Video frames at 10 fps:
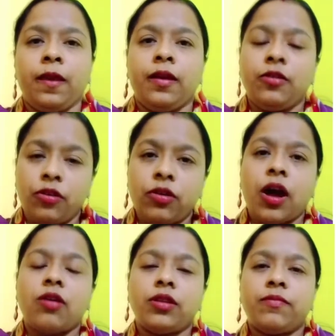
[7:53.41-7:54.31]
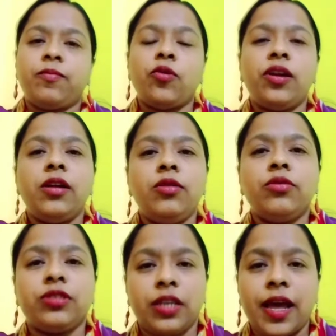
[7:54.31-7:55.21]
You know how the pollen
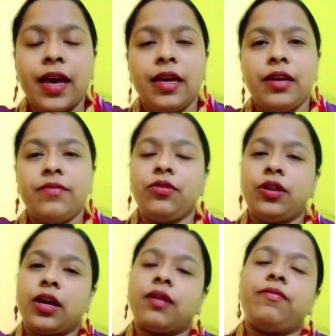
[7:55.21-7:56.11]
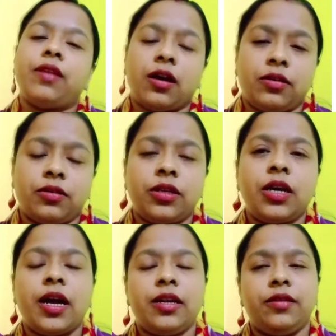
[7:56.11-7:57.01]
looks like if you take a flower
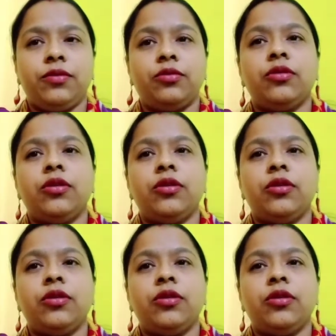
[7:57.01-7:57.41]
and if you